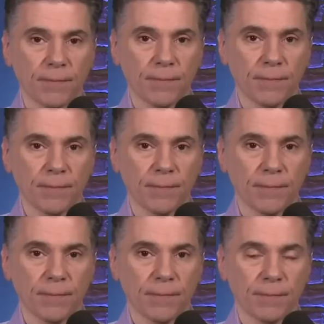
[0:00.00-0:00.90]

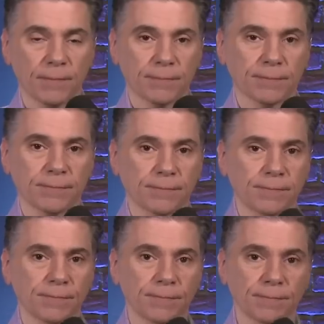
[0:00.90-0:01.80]

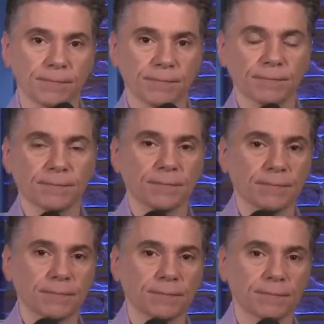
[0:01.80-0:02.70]

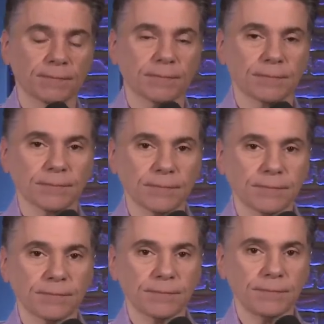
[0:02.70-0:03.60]

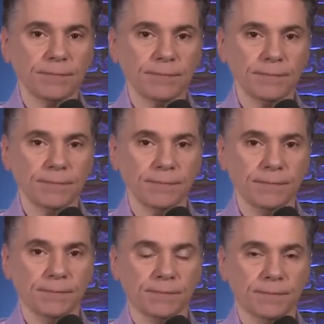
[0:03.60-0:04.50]

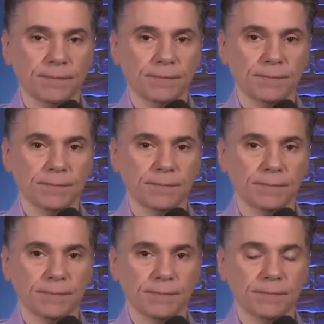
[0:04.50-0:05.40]

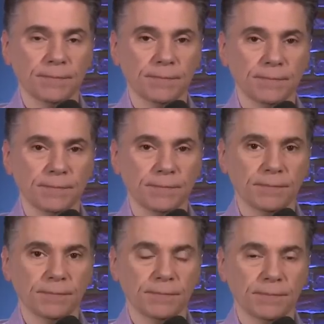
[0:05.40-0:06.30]
The person shown says nothing.